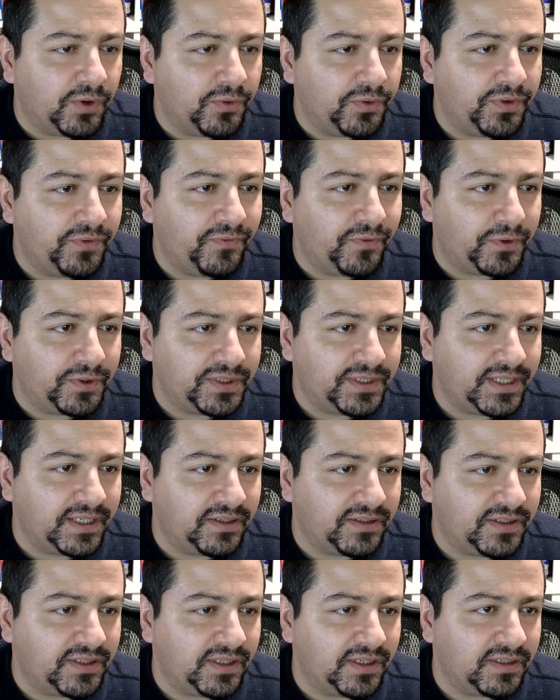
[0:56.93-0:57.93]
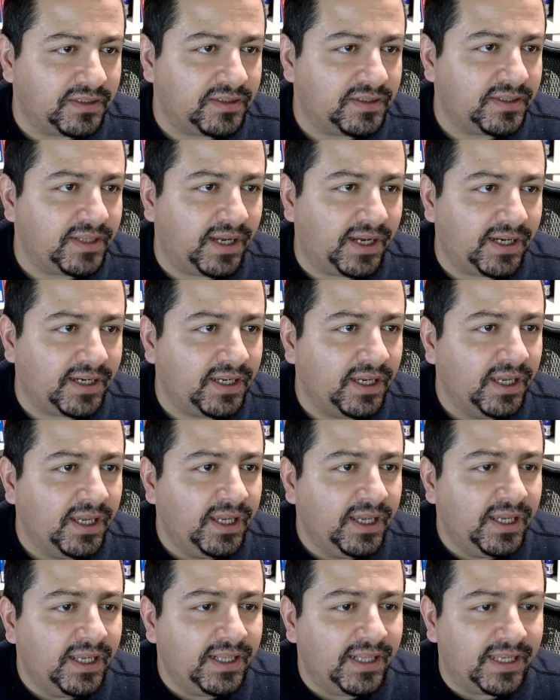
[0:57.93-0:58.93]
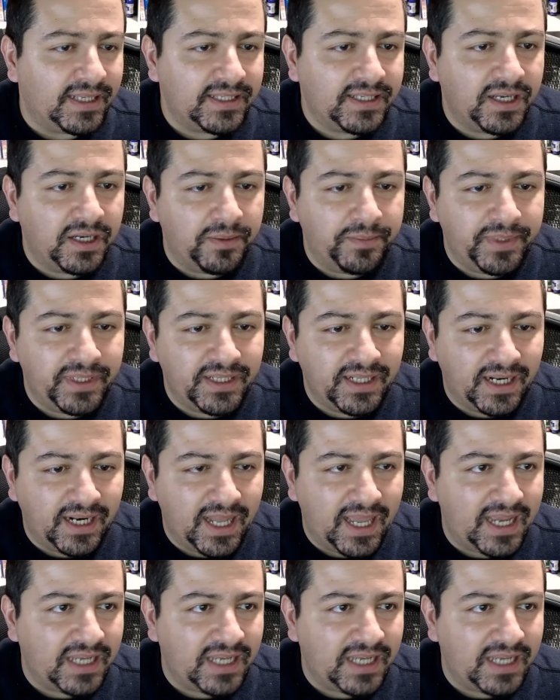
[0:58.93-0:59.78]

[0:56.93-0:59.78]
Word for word: growth for Celsius stock. That's come in the